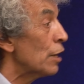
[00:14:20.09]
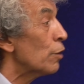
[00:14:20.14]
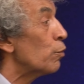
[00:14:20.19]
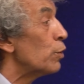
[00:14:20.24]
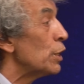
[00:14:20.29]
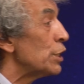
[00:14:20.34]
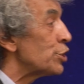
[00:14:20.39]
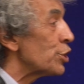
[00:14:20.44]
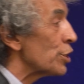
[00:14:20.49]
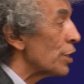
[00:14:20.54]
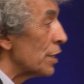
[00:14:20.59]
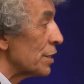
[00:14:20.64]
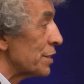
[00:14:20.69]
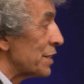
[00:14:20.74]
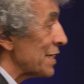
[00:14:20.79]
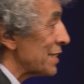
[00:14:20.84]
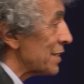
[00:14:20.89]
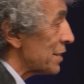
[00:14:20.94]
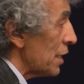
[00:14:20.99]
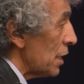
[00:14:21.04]
which are
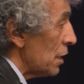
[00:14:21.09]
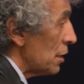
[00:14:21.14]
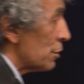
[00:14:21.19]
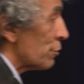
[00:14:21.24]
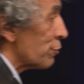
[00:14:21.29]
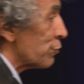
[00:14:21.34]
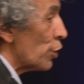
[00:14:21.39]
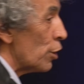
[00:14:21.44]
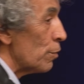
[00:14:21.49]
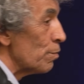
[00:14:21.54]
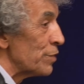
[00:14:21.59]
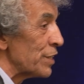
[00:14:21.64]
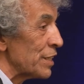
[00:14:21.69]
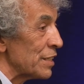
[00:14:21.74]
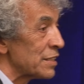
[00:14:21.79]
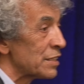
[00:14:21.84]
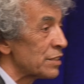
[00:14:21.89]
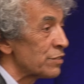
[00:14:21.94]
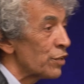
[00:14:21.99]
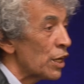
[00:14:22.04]
distinct from
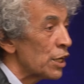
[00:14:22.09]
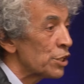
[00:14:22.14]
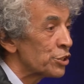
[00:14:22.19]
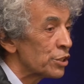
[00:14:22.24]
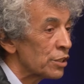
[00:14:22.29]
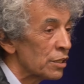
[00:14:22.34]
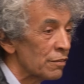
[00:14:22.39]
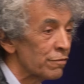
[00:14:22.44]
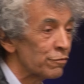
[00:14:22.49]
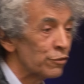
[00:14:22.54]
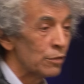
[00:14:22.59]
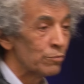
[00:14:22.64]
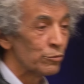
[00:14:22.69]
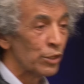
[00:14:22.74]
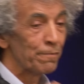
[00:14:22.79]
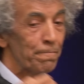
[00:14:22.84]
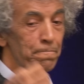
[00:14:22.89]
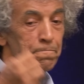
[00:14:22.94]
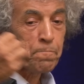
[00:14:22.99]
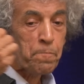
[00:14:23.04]
the structure, from
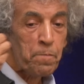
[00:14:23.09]
the